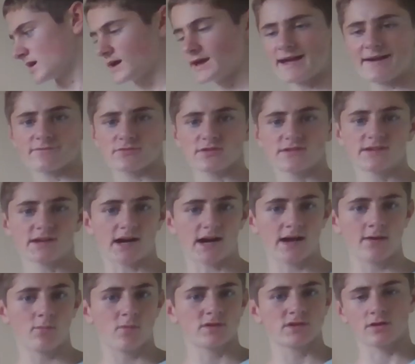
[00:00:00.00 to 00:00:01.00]
every
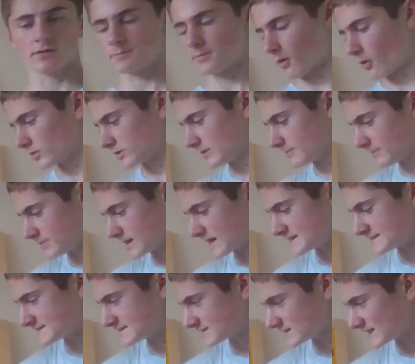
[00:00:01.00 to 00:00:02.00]
time when your opponent
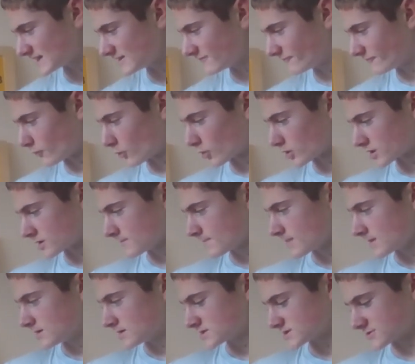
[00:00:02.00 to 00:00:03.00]
plays d4,
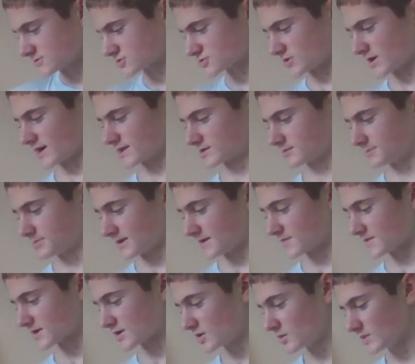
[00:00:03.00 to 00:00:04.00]
so trying to play
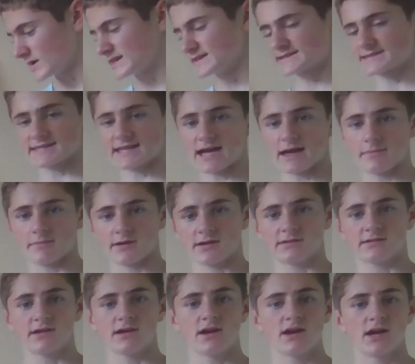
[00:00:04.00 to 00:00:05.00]
the queen's
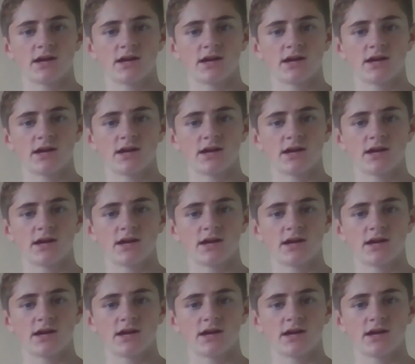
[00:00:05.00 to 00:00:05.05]
gambit,